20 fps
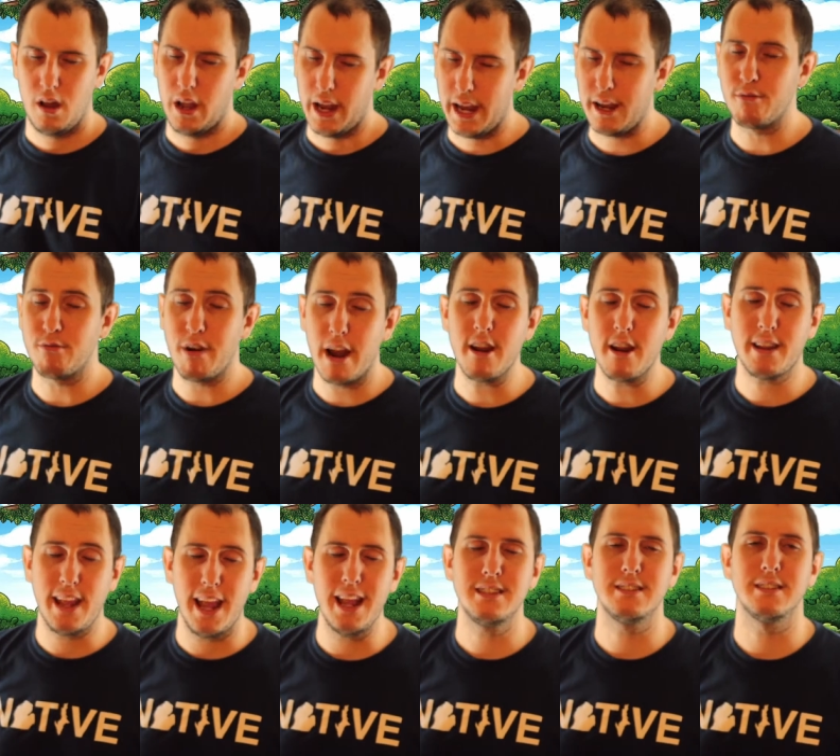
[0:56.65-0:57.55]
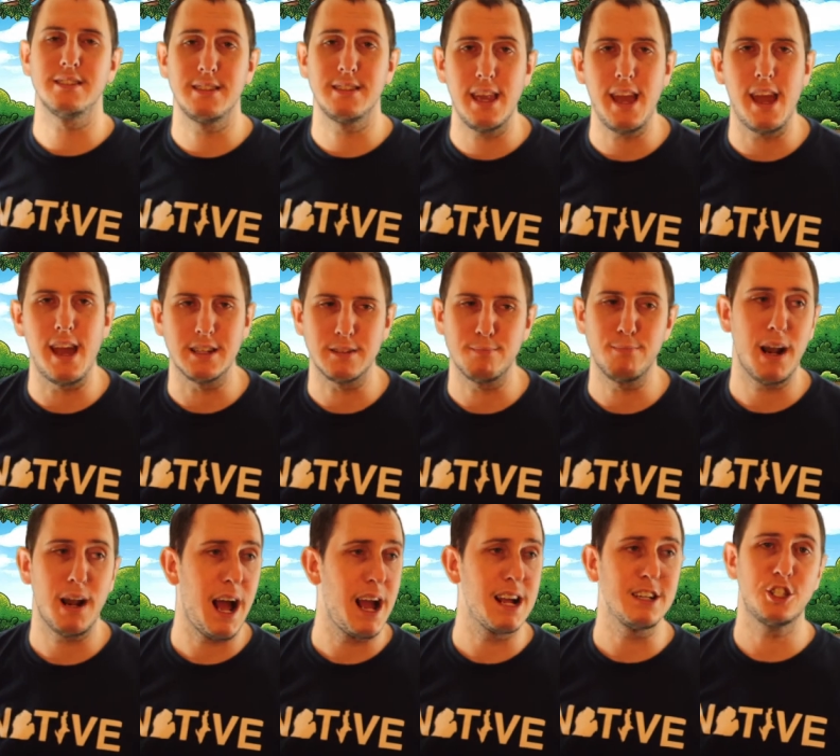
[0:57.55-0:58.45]
In rare cases, yes,
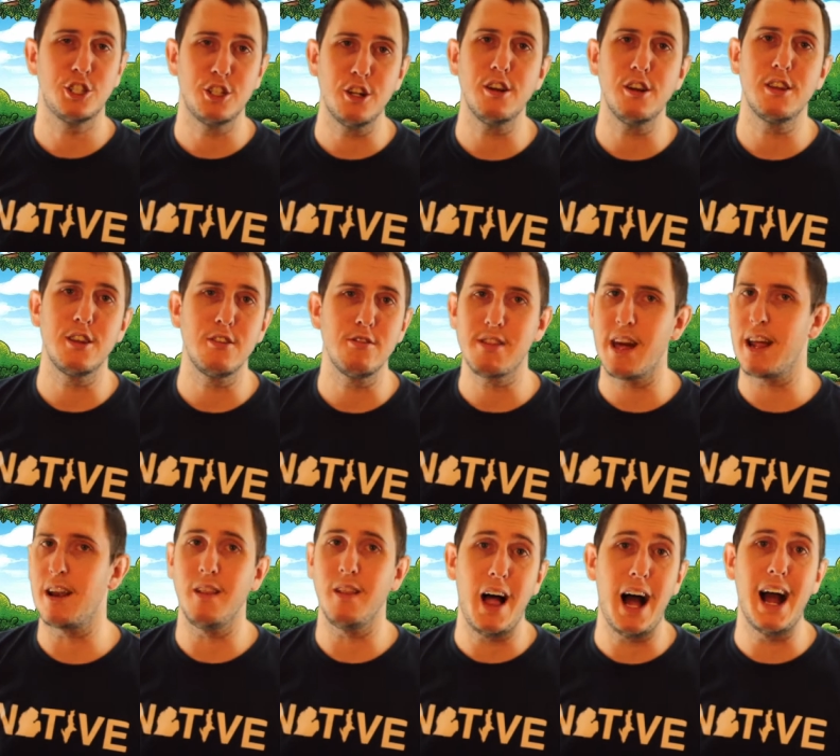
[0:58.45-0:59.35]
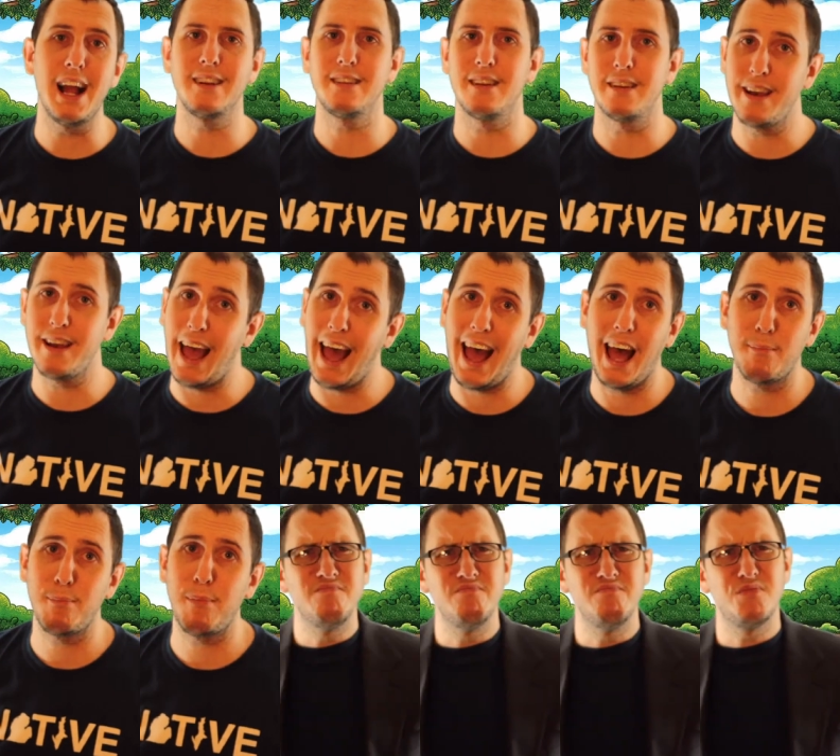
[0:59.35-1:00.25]
but I assure you that a lion did
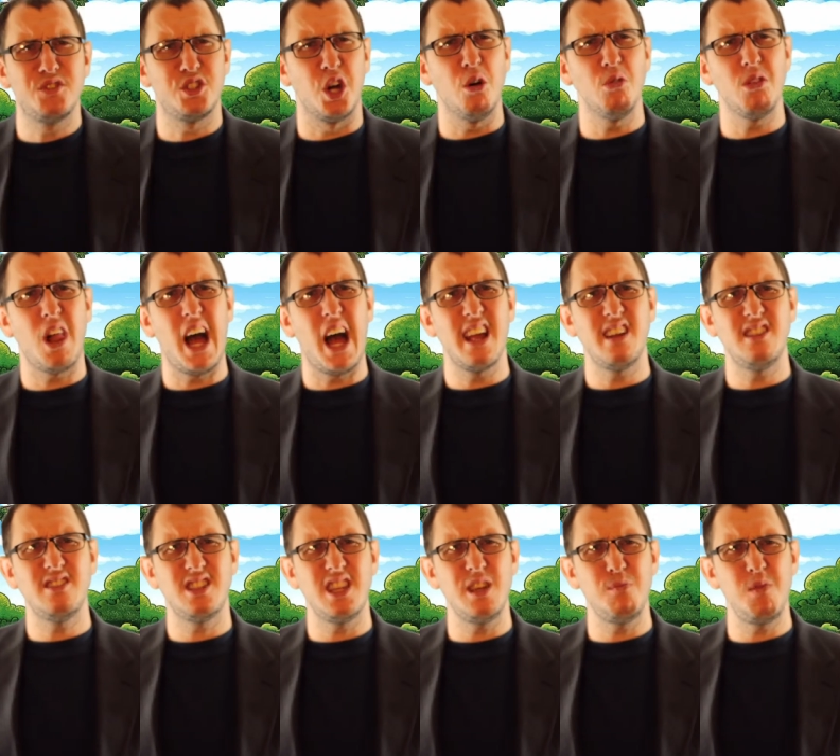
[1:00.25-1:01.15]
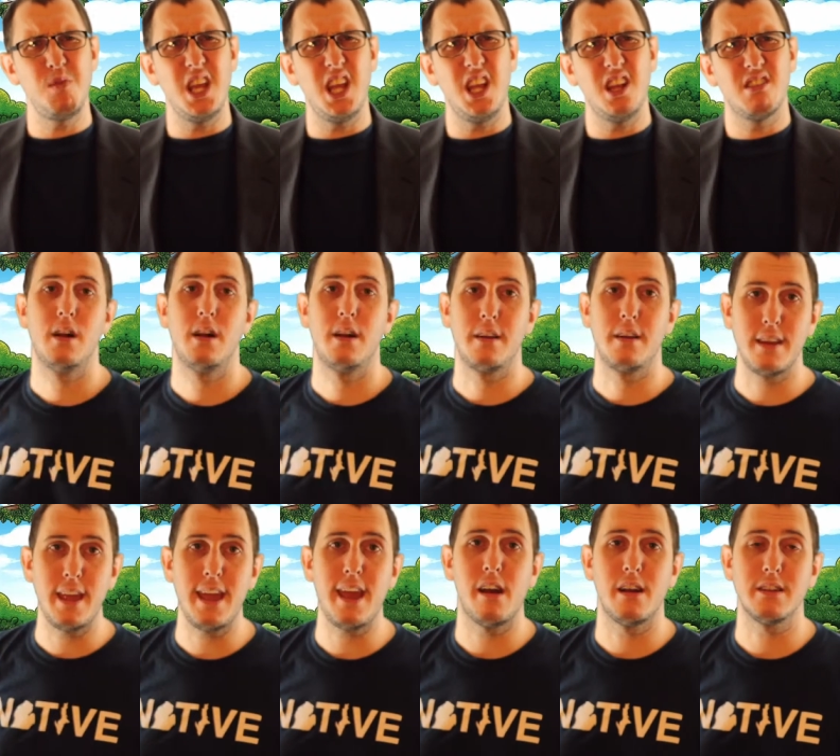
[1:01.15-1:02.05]
not. Don't lions eat meat?
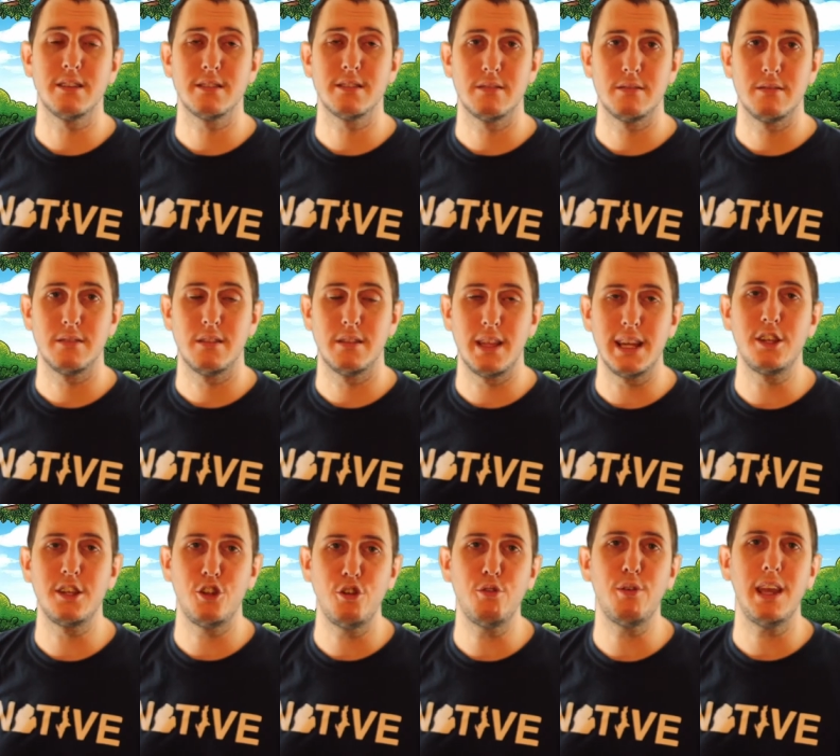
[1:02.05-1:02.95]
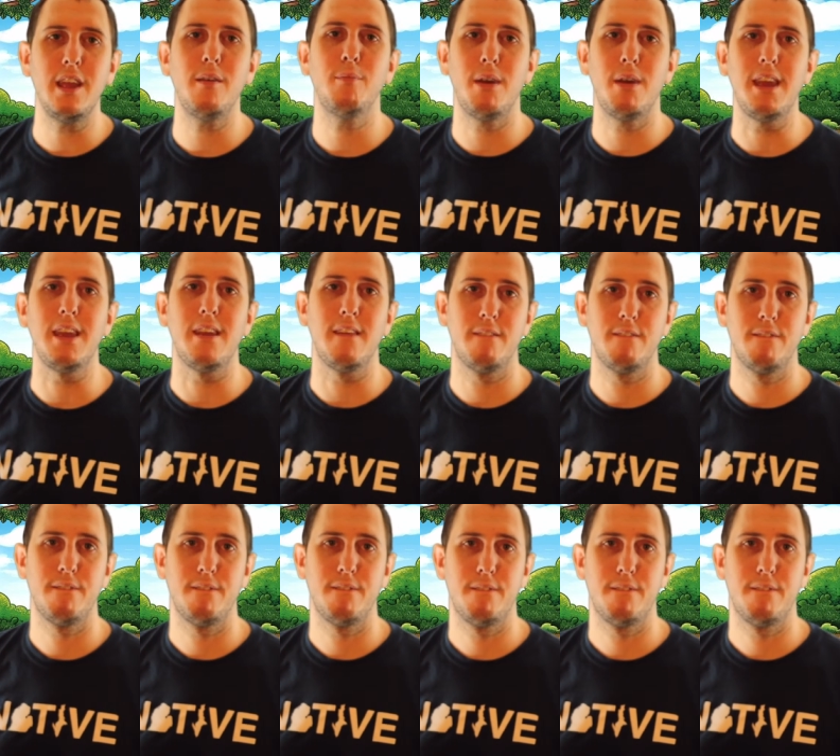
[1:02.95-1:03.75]
Yes, they do eat meat.